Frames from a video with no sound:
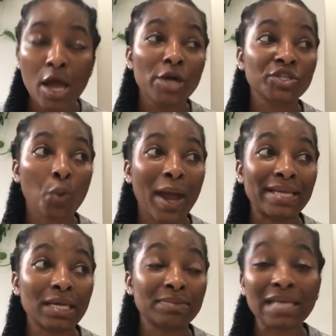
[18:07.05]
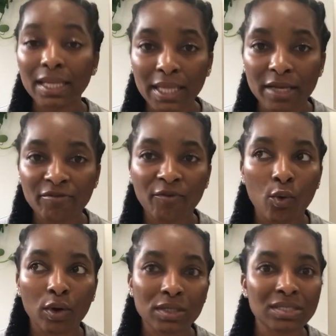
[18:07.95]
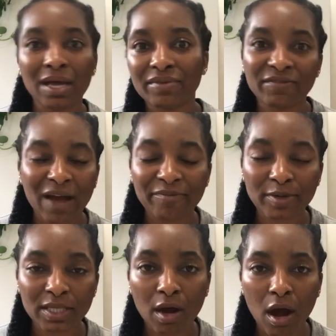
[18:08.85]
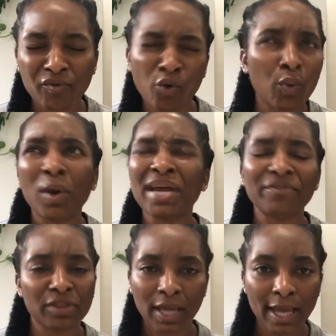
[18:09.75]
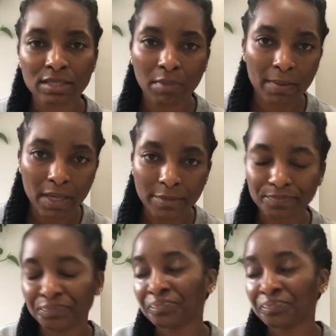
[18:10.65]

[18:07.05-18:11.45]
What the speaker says: so I end up selling it for 75% off, or whatever the case may be.